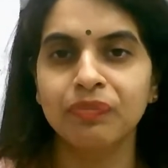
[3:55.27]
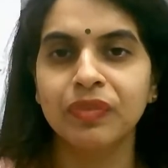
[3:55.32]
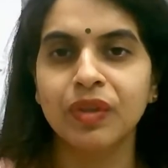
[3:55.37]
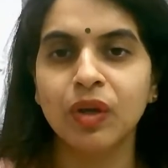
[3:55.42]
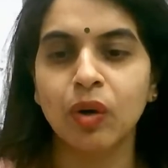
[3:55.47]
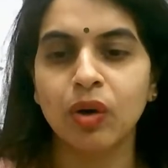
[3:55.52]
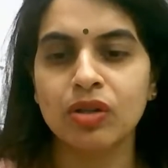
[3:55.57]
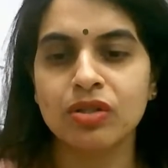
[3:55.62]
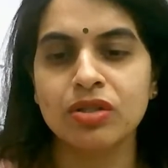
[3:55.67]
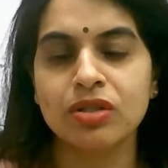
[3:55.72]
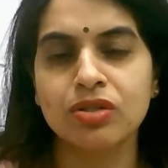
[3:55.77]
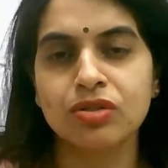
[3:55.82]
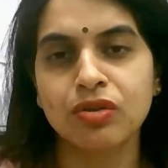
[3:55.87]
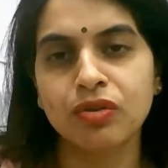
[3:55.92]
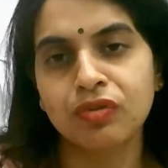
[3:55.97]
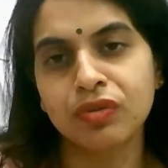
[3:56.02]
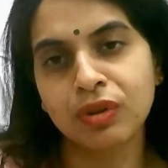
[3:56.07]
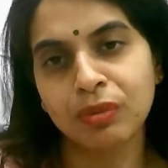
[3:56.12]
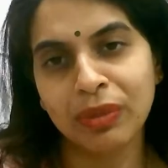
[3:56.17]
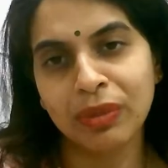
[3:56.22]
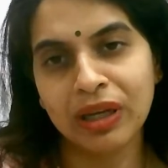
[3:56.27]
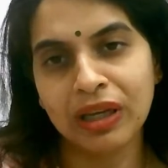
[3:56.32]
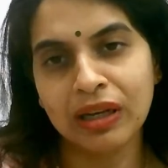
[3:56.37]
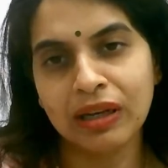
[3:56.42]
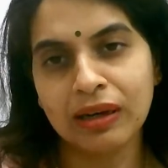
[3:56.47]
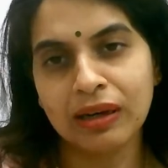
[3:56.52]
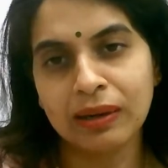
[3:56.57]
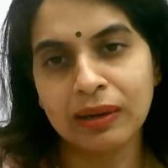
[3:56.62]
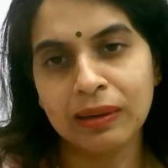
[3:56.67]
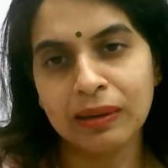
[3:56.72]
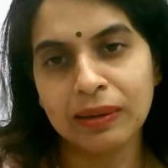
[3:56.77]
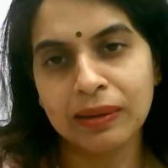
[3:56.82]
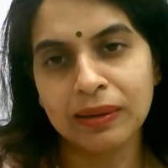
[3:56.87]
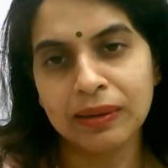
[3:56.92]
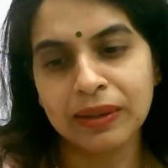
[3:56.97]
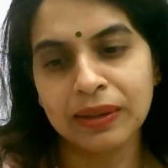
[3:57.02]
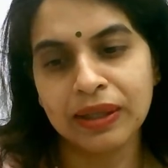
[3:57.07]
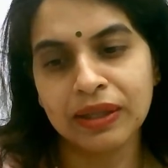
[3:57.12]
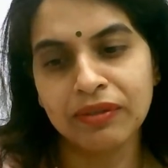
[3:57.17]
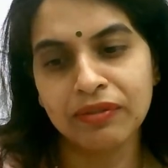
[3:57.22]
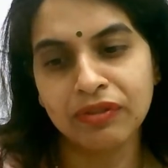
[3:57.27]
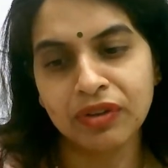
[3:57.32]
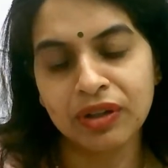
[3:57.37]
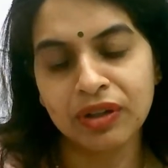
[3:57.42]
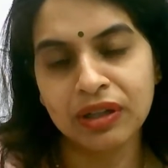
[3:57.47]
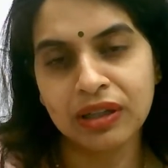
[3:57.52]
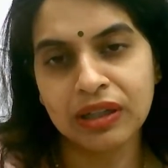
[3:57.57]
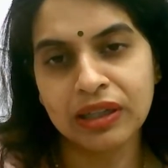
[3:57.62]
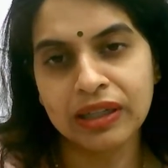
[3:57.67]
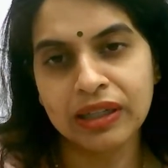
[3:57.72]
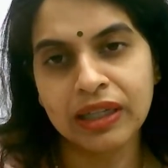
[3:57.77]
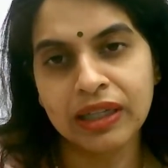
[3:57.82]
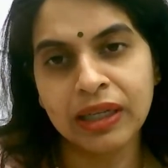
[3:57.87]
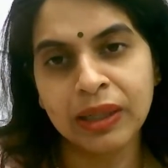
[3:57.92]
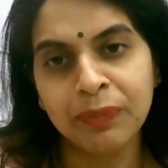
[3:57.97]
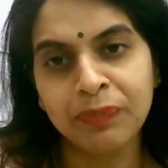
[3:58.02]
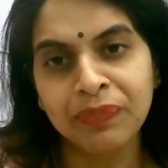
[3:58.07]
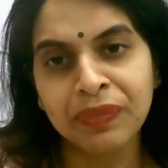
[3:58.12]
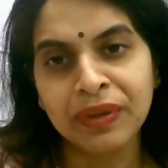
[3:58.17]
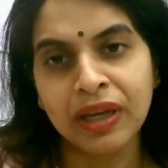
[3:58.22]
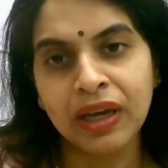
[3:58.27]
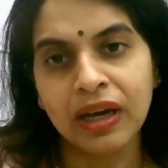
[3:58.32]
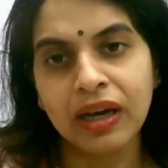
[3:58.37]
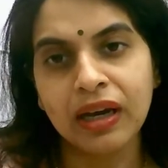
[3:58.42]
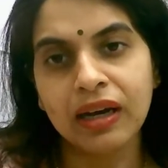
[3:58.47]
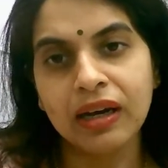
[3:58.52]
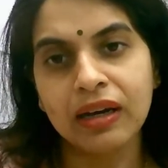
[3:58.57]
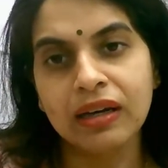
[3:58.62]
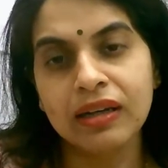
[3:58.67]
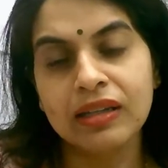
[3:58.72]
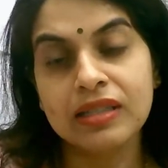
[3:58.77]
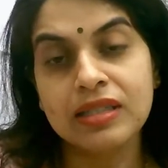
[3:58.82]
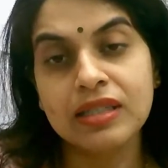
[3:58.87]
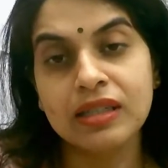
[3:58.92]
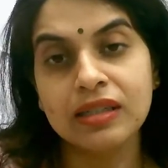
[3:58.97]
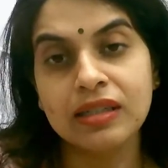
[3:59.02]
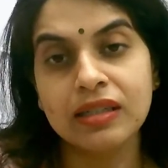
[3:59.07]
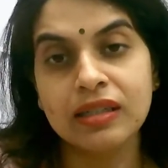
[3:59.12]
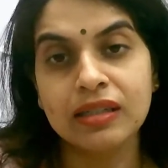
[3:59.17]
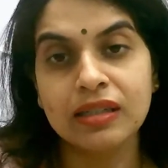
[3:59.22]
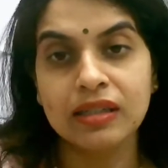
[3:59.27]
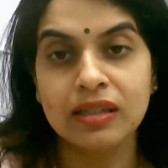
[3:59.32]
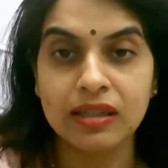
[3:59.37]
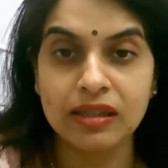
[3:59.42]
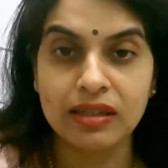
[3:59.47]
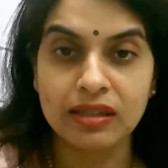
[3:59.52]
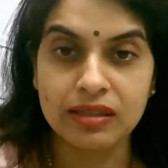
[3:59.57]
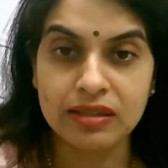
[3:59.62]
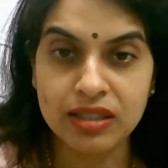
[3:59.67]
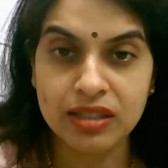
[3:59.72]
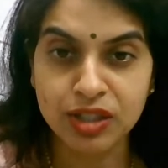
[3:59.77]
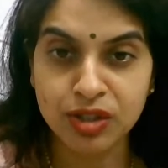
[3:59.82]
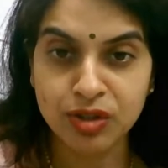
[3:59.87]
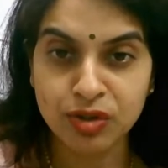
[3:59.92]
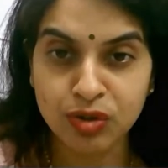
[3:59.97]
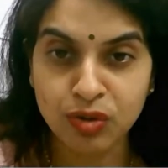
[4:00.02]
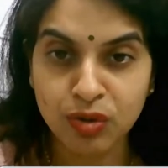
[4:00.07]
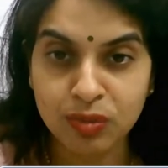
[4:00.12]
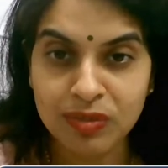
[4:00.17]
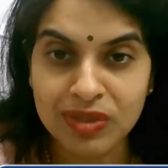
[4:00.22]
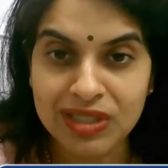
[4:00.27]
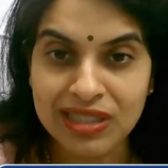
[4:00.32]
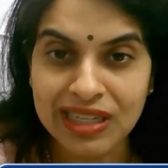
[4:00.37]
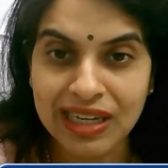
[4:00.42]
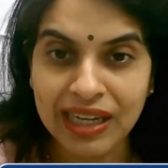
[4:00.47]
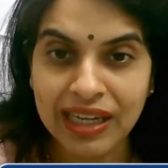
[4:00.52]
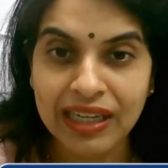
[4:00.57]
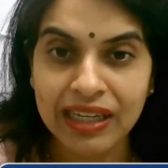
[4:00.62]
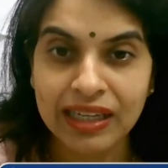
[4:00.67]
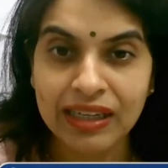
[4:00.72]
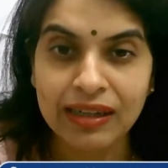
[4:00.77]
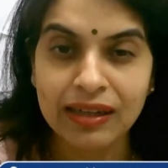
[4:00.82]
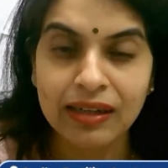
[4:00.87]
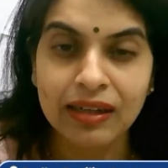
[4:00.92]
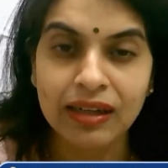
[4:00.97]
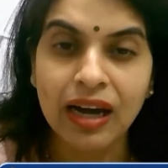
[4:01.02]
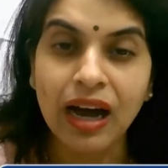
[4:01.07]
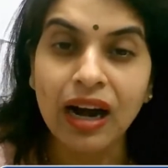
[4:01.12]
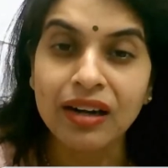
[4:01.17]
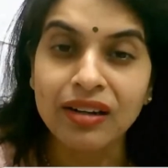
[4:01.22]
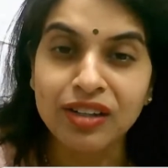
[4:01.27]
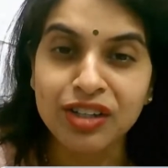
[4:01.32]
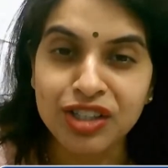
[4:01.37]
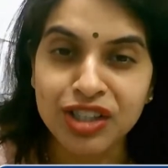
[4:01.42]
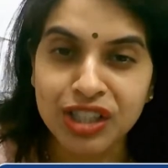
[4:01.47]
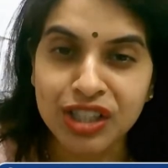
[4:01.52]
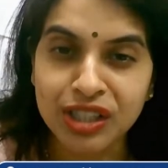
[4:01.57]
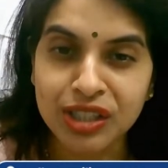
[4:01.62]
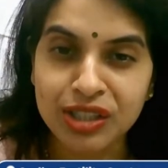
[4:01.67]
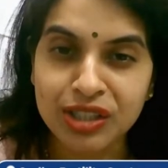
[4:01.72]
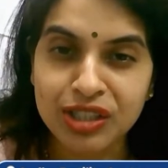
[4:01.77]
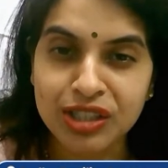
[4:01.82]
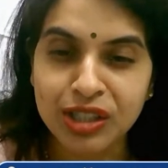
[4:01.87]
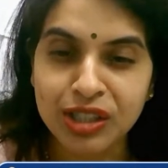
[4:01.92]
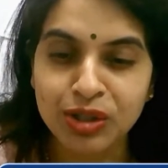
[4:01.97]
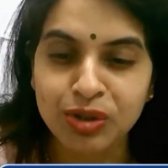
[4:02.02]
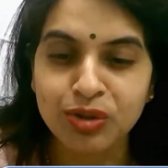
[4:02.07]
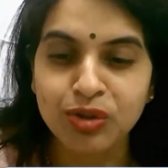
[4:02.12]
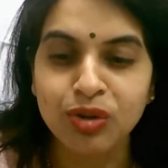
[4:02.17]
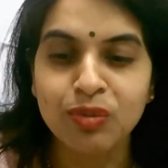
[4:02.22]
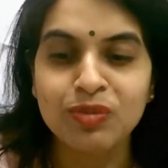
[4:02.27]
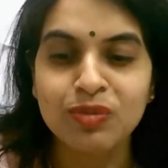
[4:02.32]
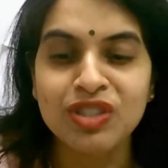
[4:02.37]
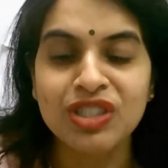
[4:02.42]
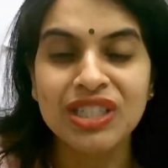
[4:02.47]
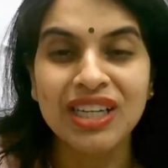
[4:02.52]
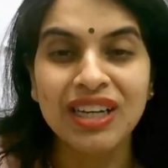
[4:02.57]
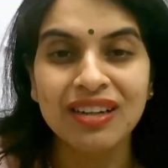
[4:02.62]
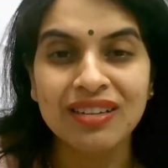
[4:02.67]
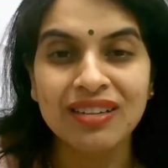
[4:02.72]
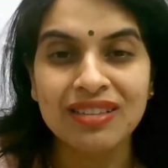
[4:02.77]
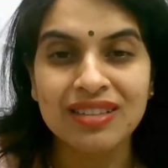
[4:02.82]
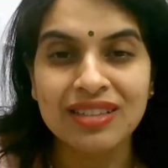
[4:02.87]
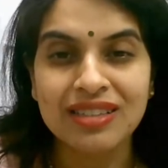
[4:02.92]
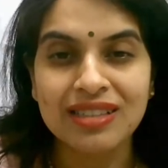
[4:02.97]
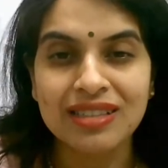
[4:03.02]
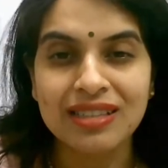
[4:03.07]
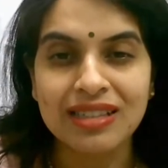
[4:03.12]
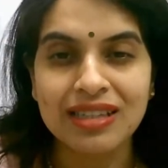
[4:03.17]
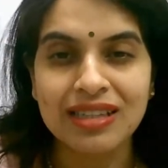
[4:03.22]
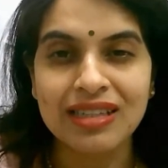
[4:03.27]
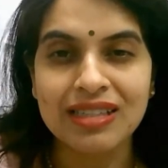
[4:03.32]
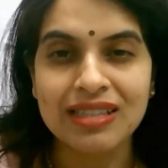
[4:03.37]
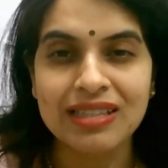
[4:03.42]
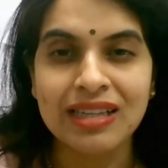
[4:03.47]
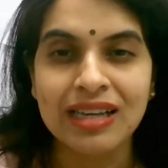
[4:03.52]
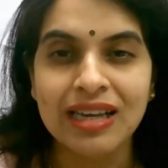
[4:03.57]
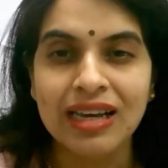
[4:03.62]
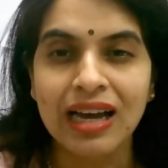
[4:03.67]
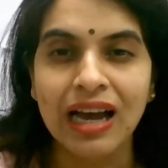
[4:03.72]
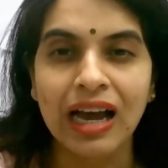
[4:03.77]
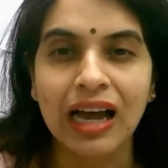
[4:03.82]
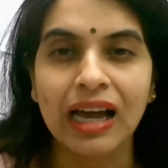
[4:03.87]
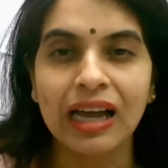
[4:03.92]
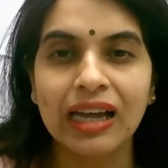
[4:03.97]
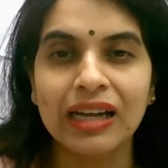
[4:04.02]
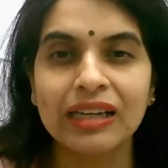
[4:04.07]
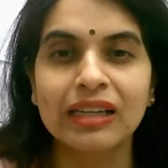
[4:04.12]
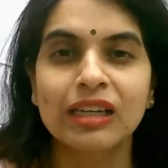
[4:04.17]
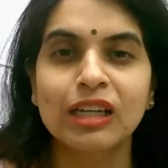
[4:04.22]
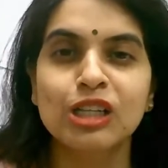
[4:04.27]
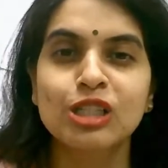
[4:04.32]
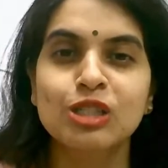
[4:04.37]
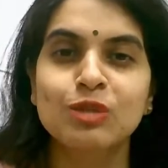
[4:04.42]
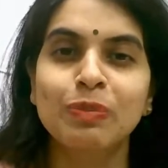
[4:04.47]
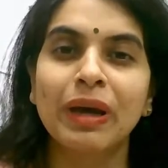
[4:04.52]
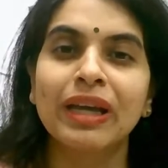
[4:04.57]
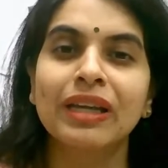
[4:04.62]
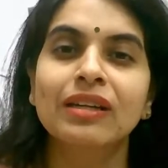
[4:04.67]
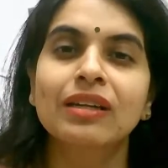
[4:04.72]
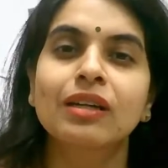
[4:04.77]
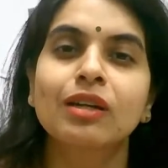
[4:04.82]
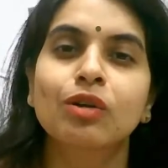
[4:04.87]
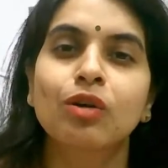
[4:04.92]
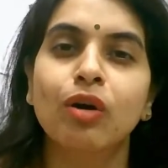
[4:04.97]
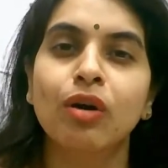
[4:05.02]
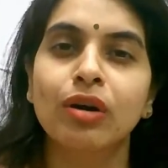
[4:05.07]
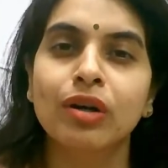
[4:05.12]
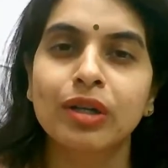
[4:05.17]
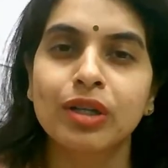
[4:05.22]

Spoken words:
causes of the male infertility. Certain syndromes like Carter-Jenner syndromes, Young's disease, and spinal cord